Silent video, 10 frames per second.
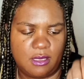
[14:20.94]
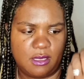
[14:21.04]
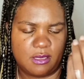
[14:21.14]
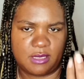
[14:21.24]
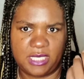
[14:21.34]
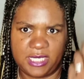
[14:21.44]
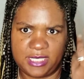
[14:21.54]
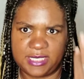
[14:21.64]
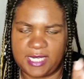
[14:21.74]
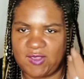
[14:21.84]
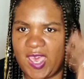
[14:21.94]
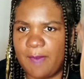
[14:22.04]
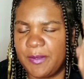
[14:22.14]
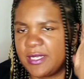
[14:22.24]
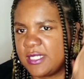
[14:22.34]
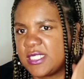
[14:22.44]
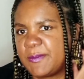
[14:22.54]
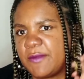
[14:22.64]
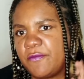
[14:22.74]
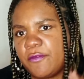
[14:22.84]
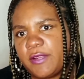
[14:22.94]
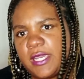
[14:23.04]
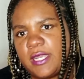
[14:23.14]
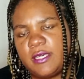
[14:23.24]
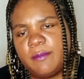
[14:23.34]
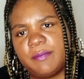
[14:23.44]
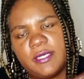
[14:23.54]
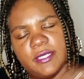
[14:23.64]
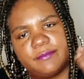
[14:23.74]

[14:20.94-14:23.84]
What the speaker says: things have happened and it's been freeing up, but